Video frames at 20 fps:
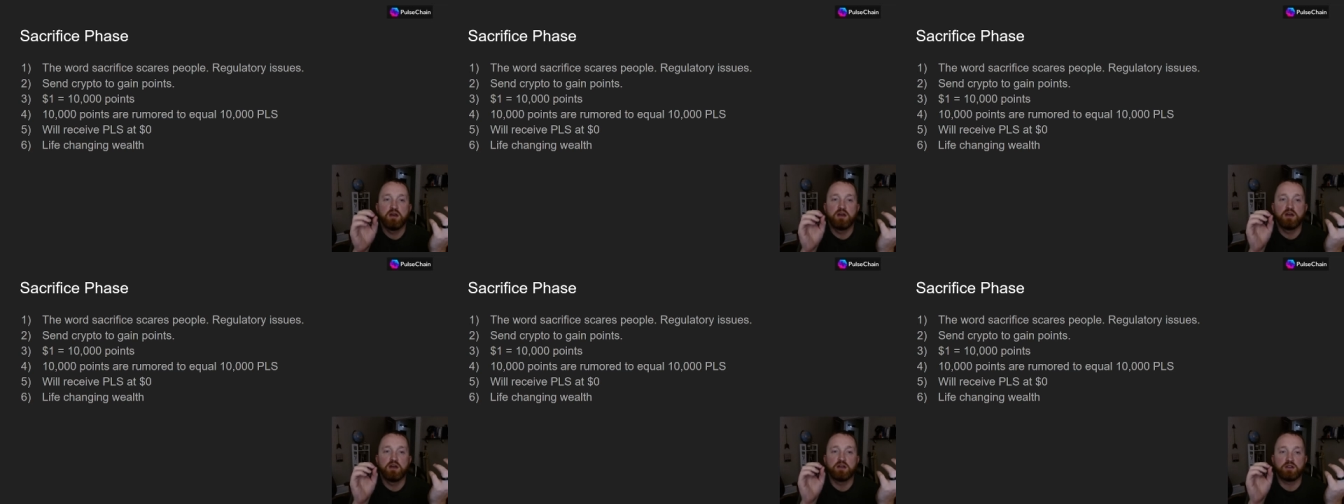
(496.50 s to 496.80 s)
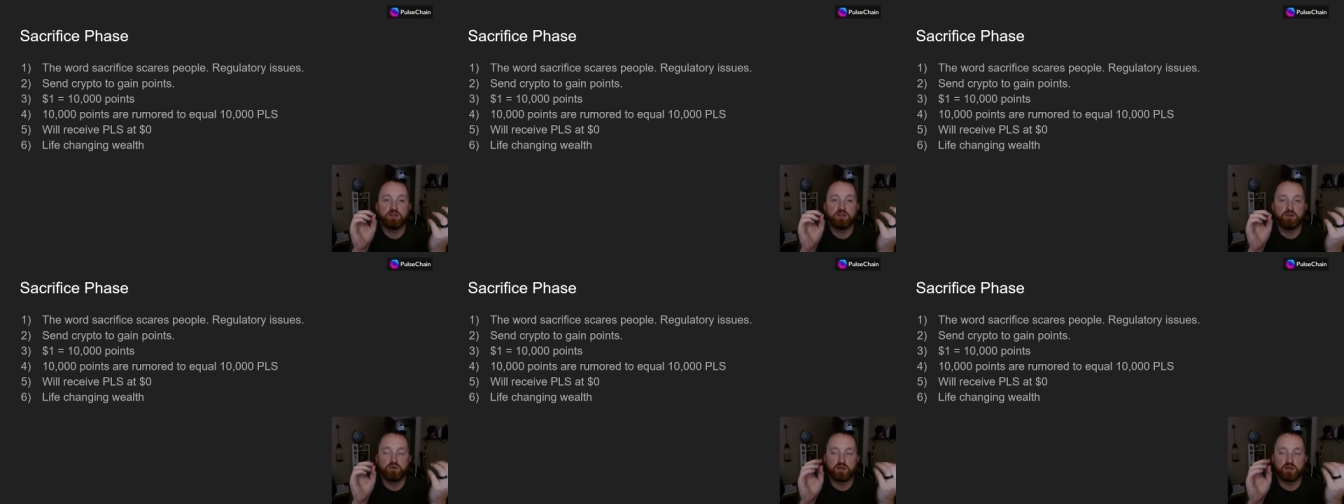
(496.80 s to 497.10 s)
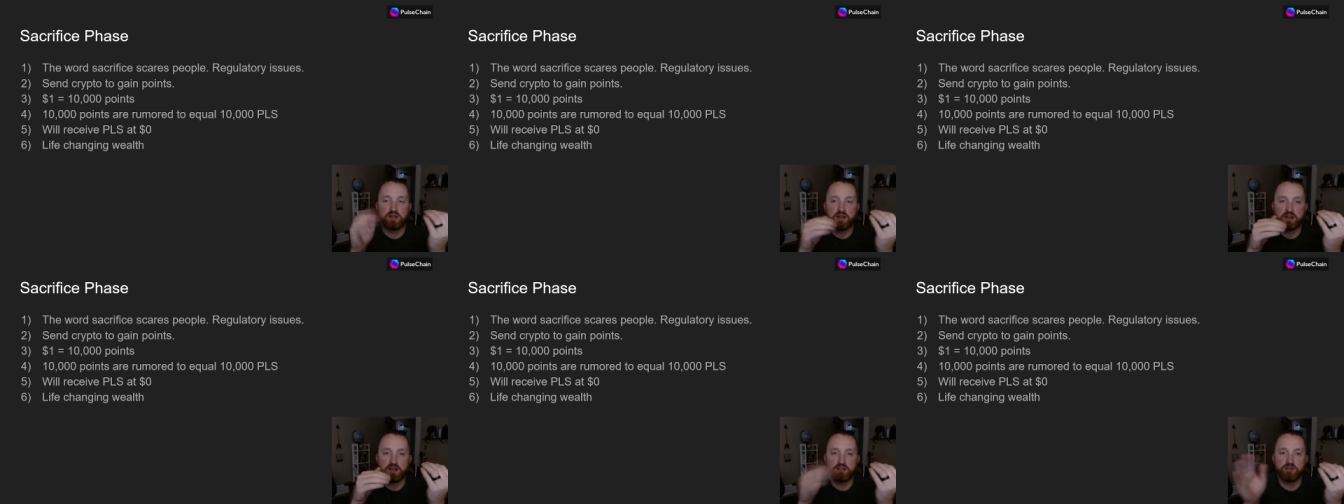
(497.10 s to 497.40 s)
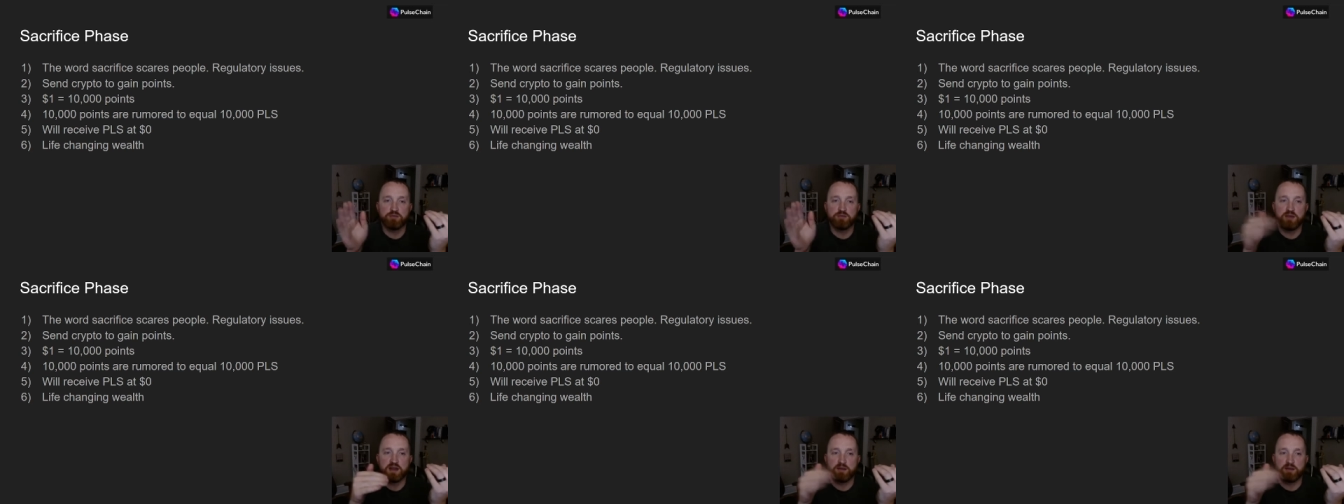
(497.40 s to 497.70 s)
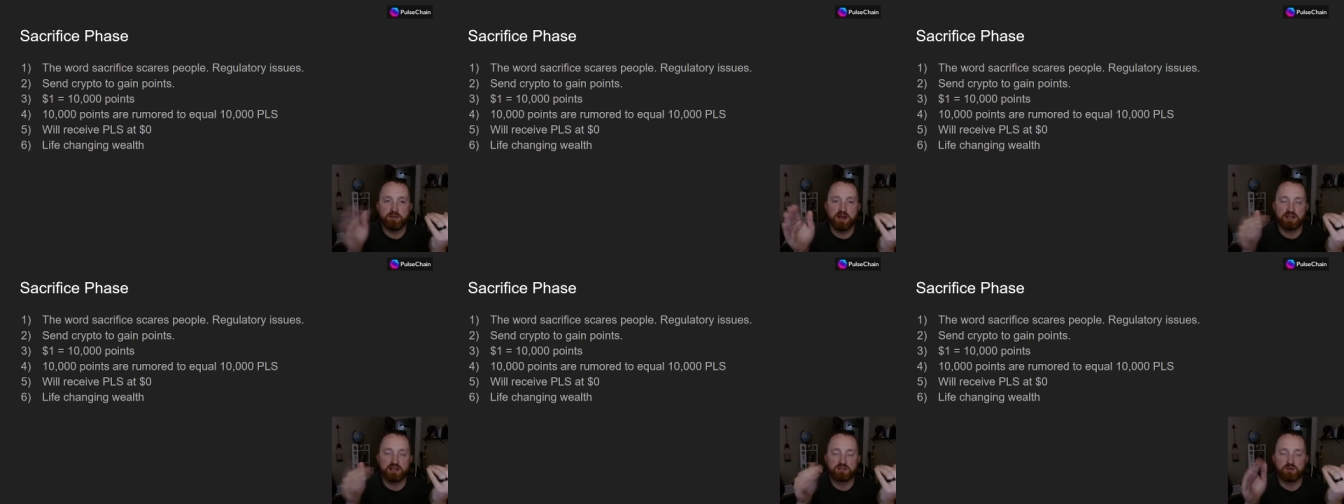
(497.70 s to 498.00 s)
You connect your
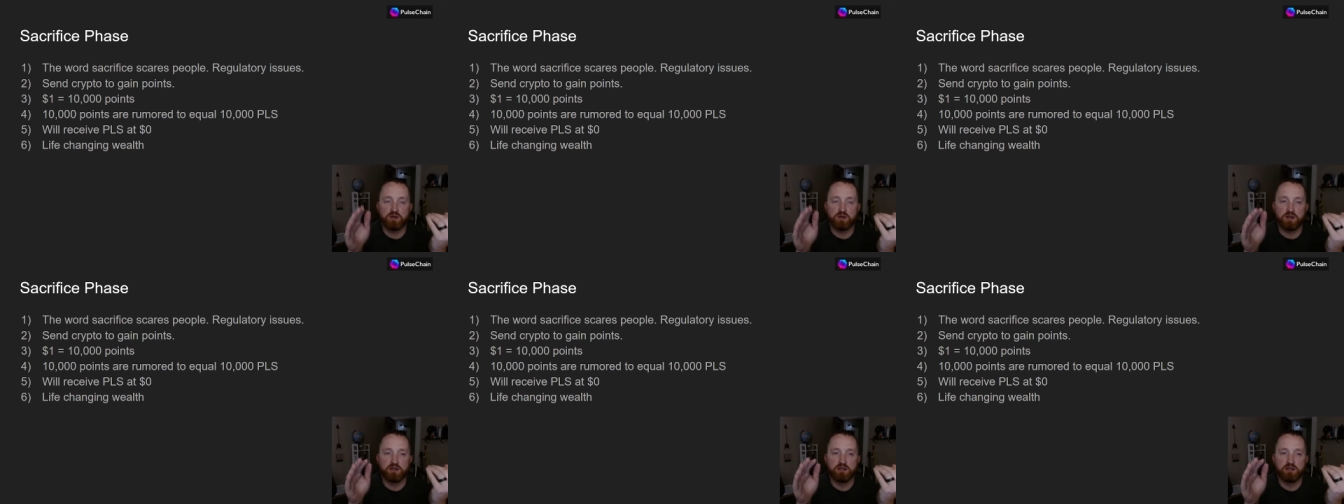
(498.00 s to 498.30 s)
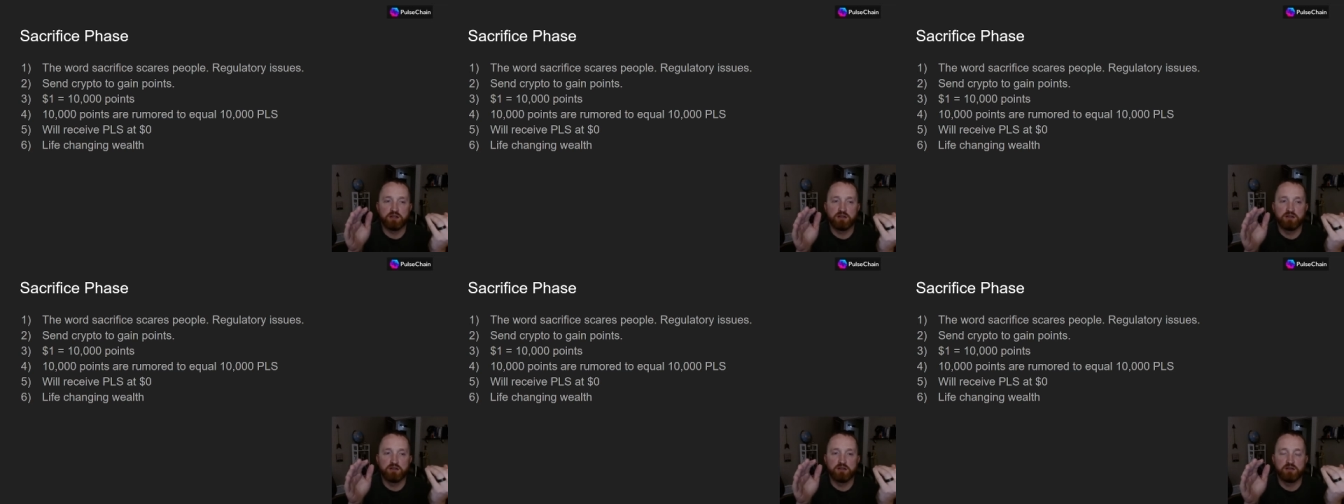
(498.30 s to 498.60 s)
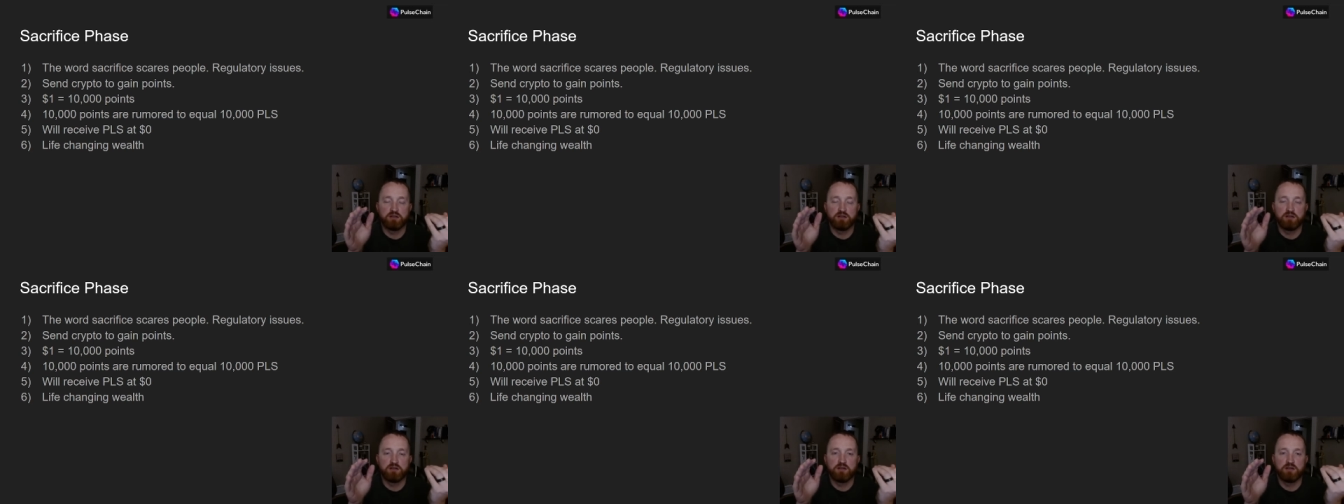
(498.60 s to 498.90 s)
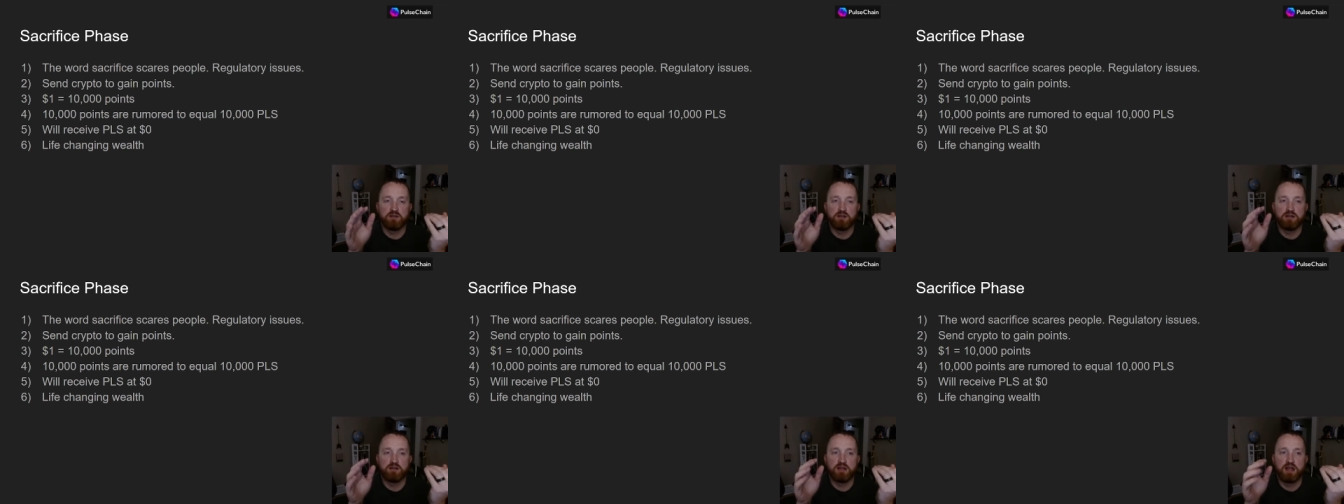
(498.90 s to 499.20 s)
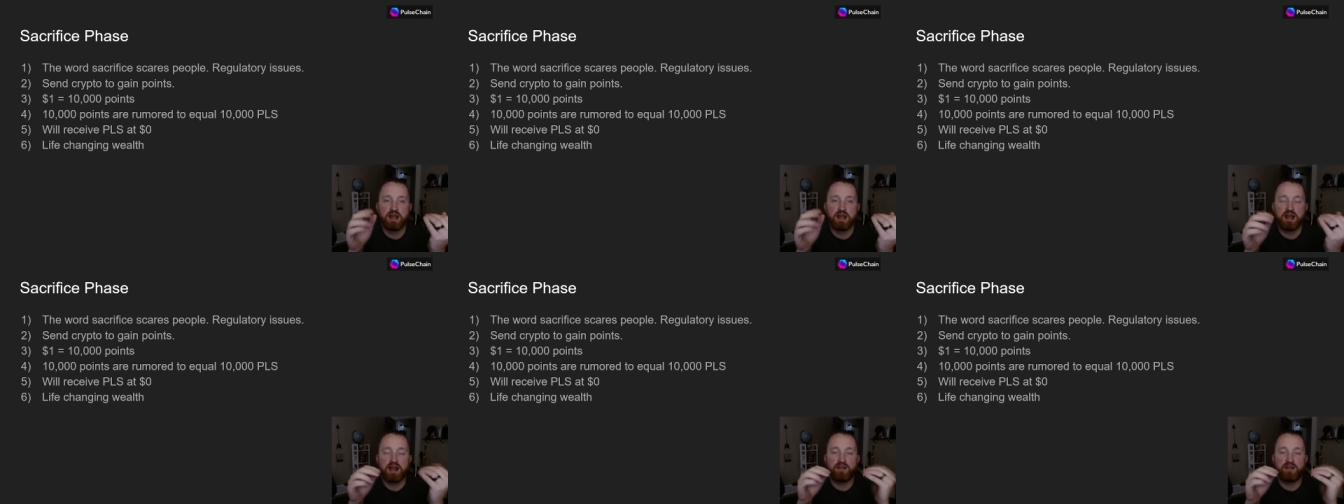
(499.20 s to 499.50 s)
MetaMask wallet.
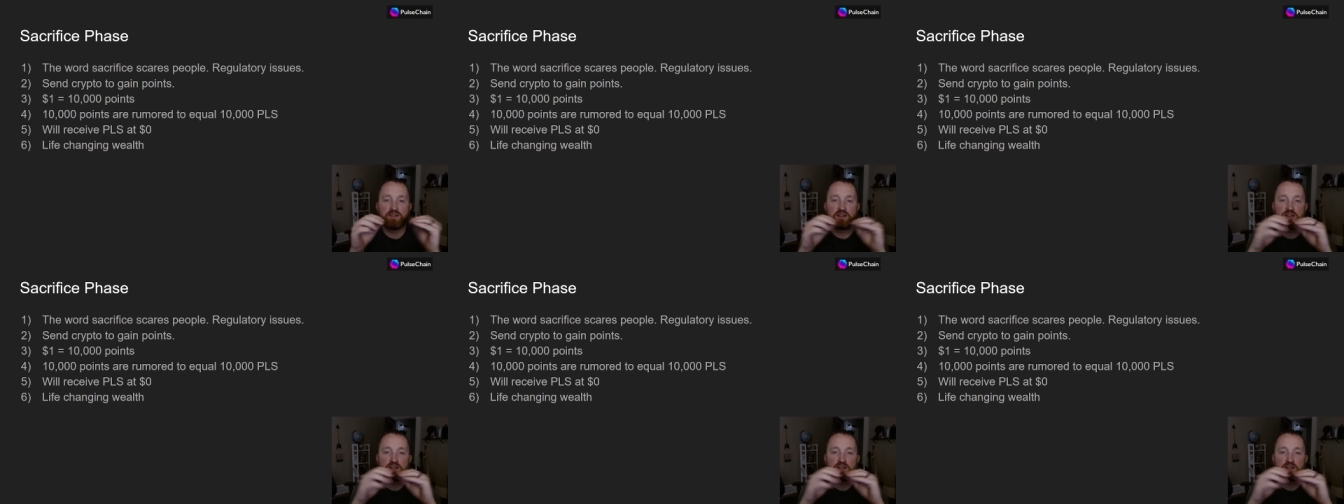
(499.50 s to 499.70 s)
And then